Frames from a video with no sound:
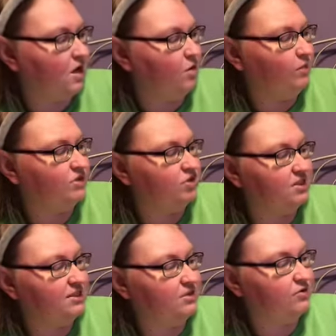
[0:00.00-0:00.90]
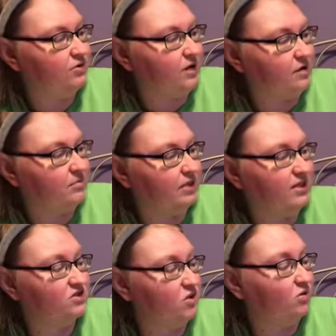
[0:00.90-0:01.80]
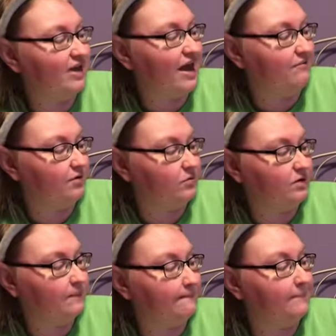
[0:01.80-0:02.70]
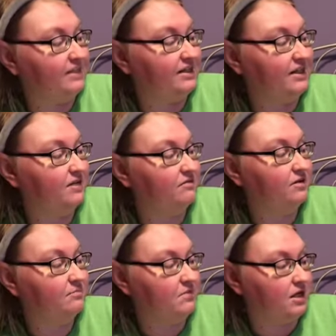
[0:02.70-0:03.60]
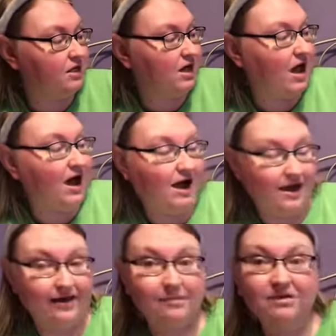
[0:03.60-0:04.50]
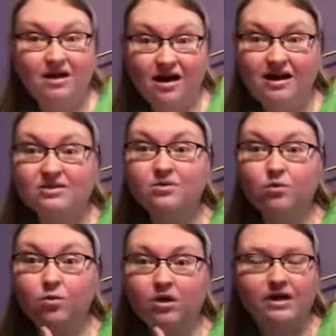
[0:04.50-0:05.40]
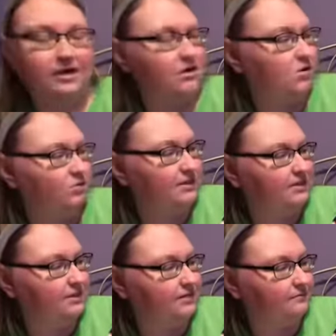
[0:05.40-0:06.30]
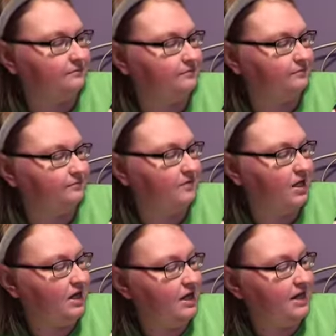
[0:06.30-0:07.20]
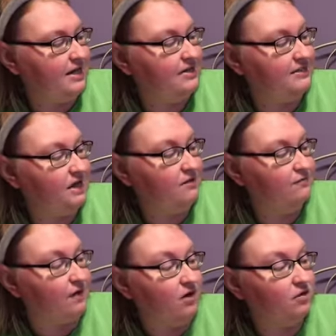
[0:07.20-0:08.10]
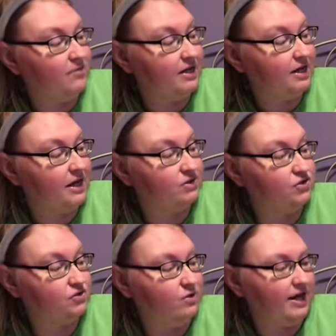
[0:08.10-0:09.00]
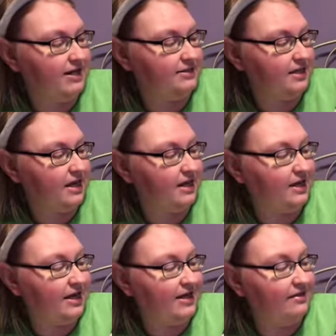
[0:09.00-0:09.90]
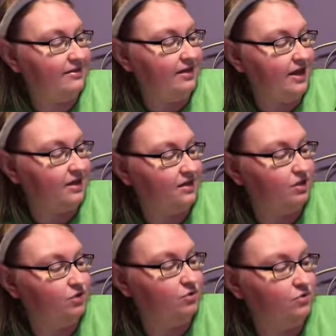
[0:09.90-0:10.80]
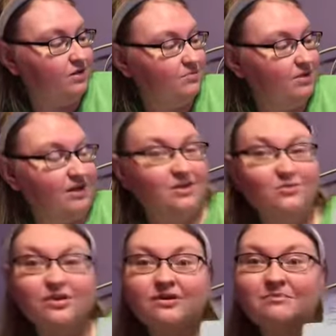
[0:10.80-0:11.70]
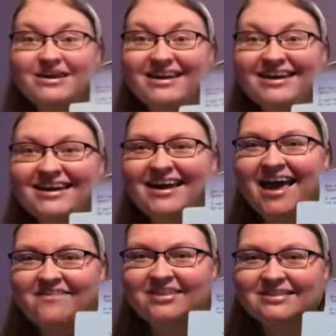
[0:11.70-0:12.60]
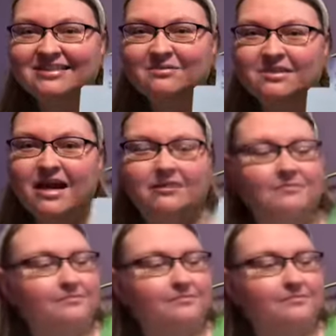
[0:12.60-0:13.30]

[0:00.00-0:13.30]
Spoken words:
When Jesus grew up, he told everyone, "Believe in me. I am God's one and only Son." He said, "Follow me and do what I say. Then you can be with me in heaven someday."